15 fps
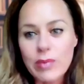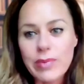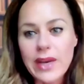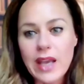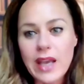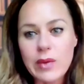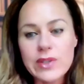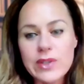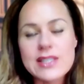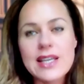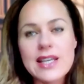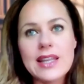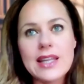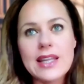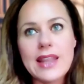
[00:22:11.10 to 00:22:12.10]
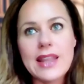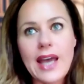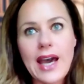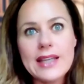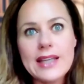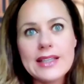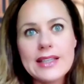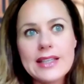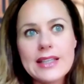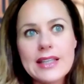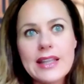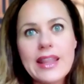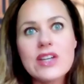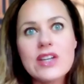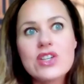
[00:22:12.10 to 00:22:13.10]
But I will say that
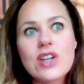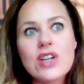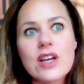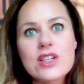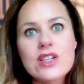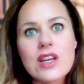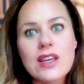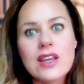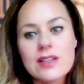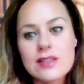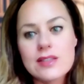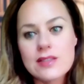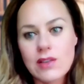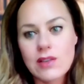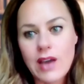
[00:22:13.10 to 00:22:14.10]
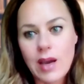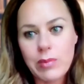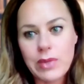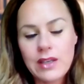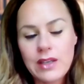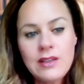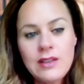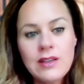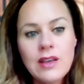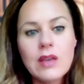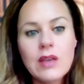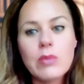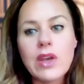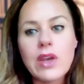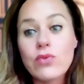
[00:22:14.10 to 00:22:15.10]
judging is still happening.
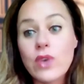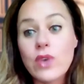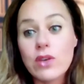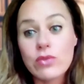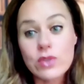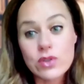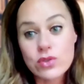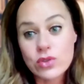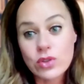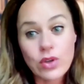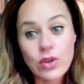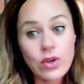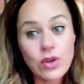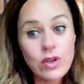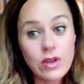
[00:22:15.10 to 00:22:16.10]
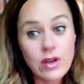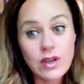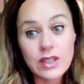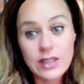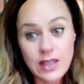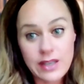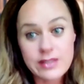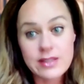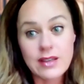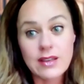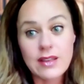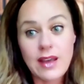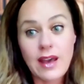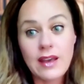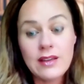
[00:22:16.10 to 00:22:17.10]
My favorite juror on a case like
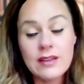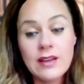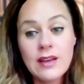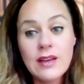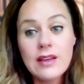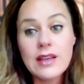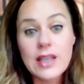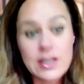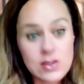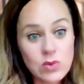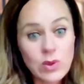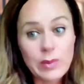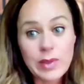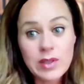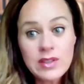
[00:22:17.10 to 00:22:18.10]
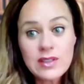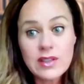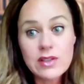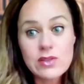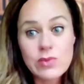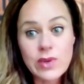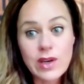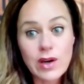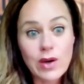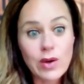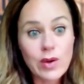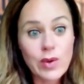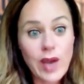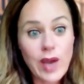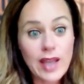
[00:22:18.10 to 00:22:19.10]
that is a woman, because we
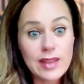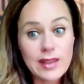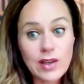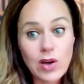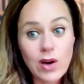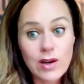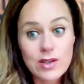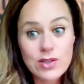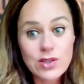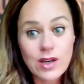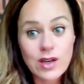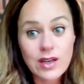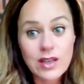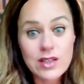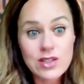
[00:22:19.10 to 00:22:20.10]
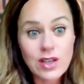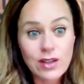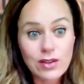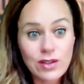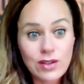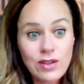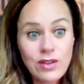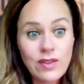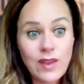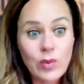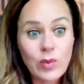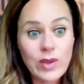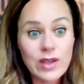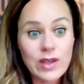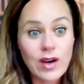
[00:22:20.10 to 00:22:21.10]
are, I think, harsher on each other than
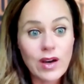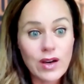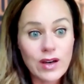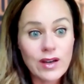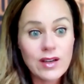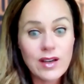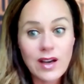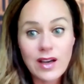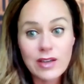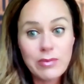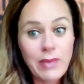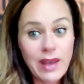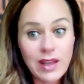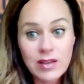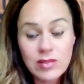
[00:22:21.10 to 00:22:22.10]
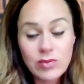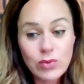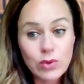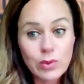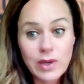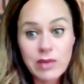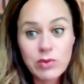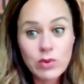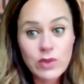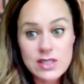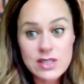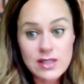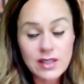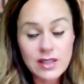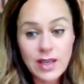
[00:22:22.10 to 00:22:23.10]
we are on men for whatever
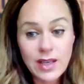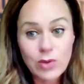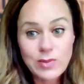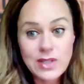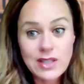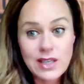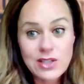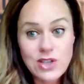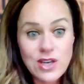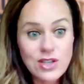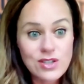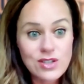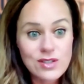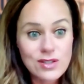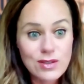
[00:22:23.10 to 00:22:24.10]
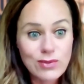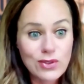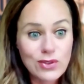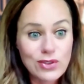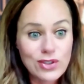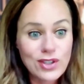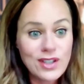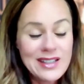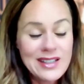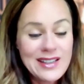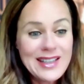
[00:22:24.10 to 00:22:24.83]
reason. I hope that changes in the future.